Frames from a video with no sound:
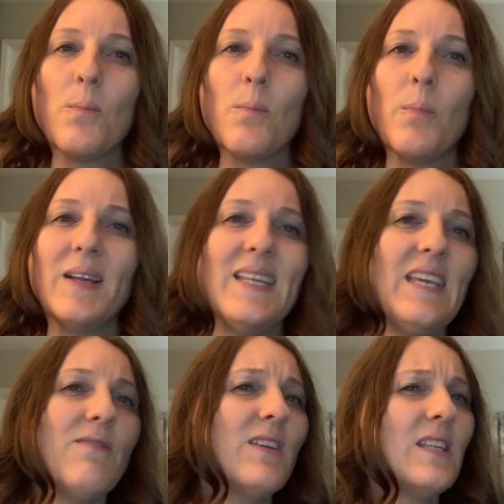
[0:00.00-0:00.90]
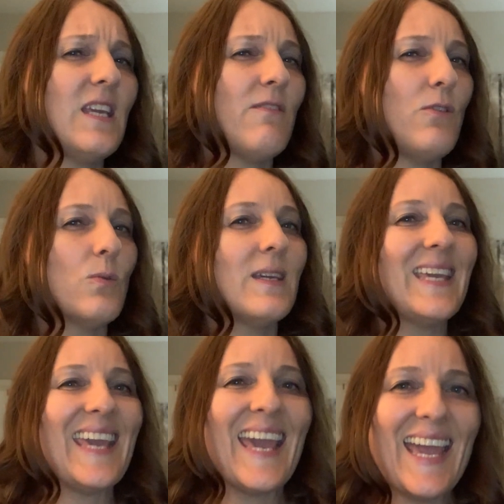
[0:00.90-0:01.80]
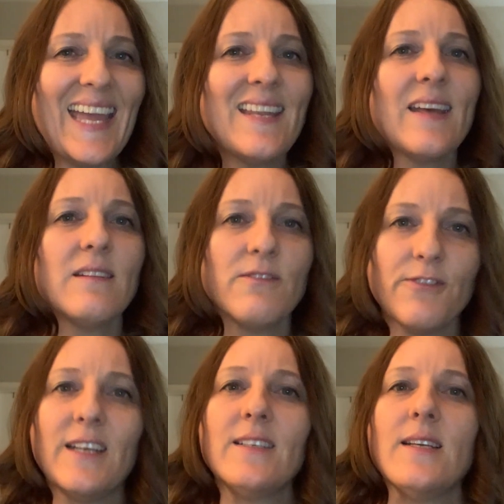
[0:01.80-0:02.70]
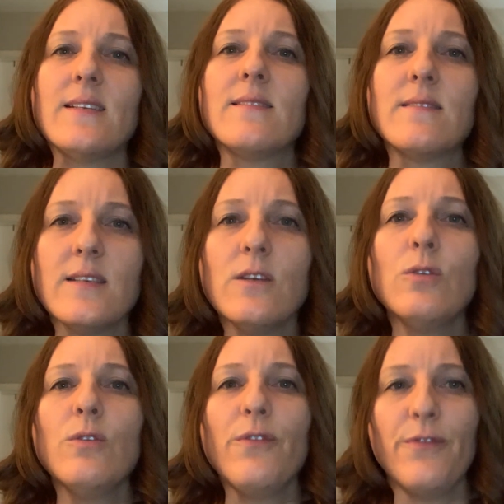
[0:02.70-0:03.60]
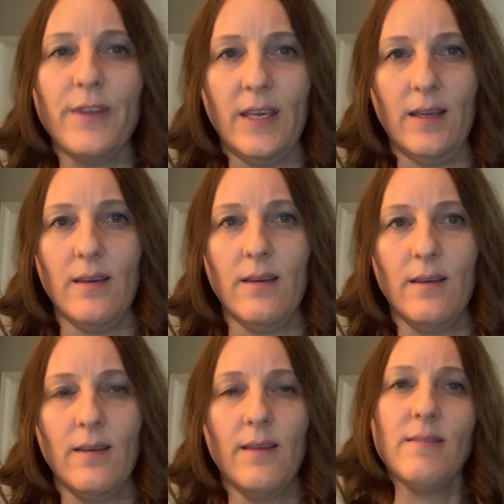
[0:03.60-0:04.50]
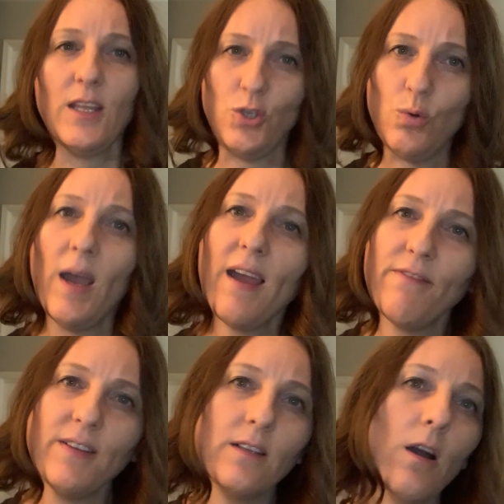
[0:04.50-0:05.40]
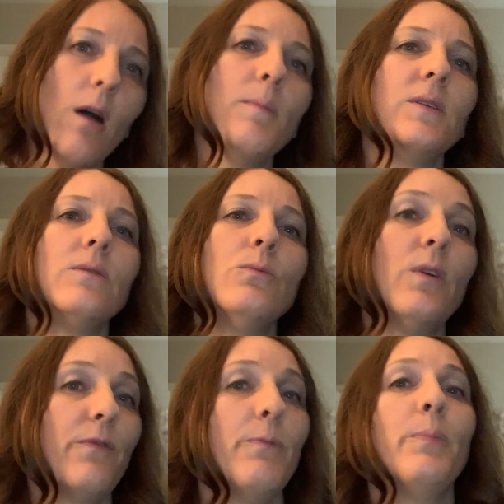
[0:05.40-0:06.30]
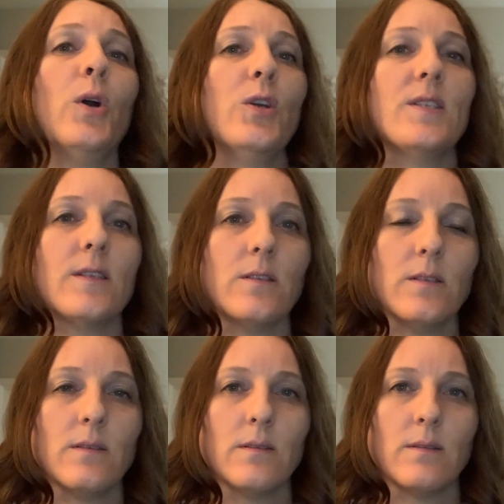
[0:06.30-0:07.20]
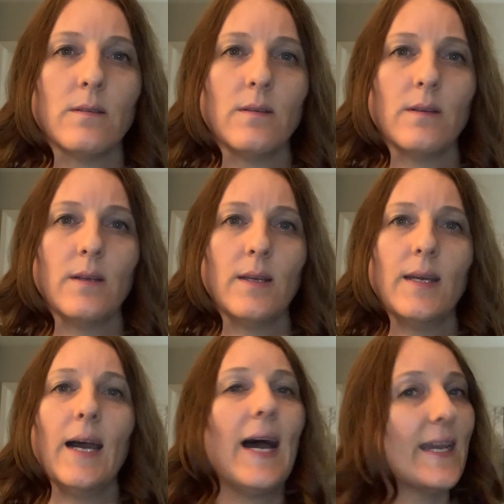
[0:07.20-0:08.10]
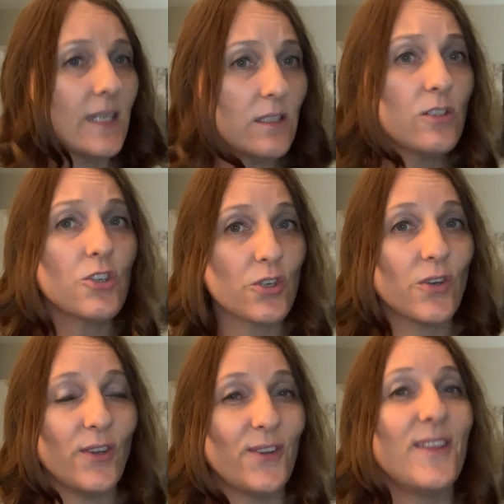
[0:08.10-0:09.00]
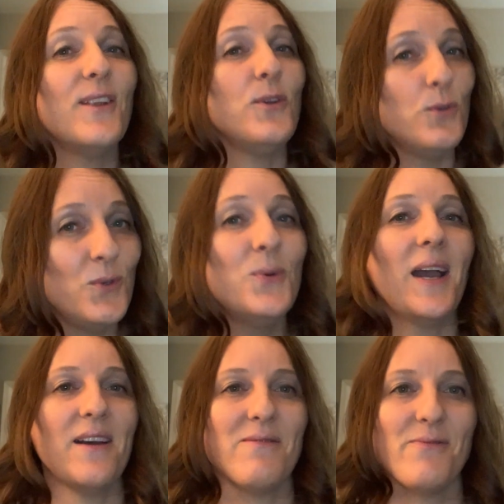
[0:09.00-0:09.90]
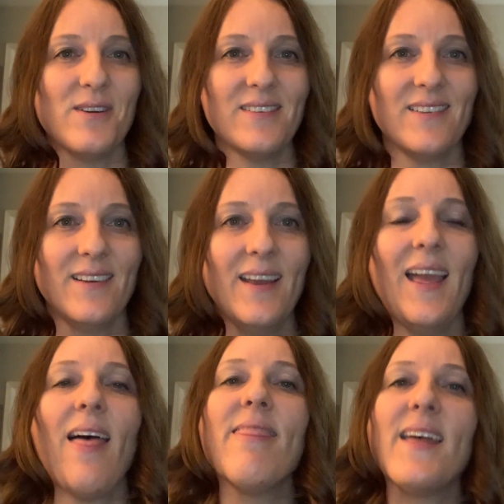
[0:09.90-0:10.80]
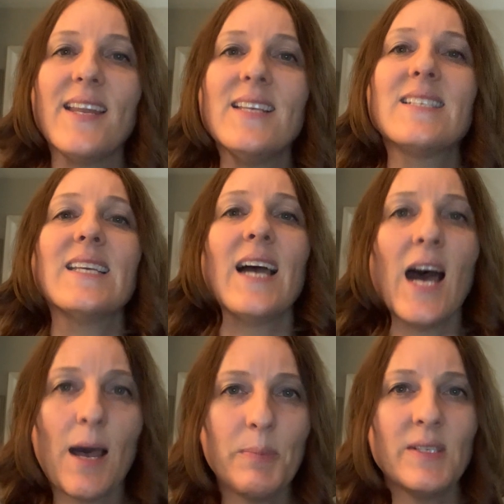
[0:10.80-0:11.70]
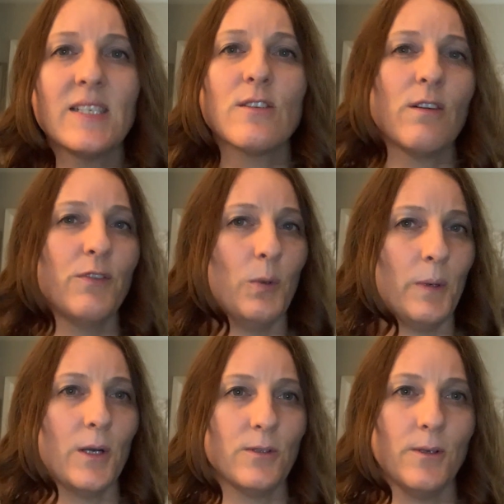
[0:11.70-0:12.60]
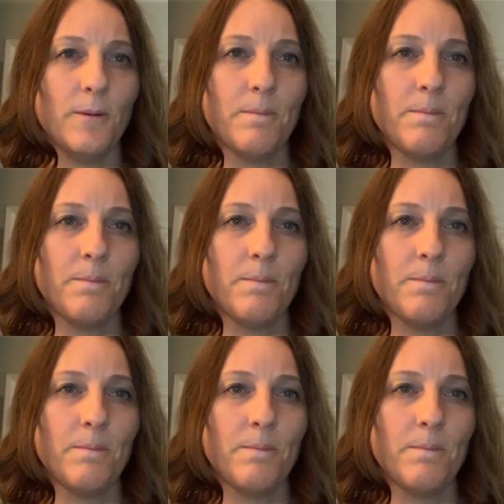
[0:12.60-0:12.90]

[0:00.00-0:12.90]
but even if you cannot find a single thing that you have in common with person, I can assure you that you do have one, and that is a happiness of your partner.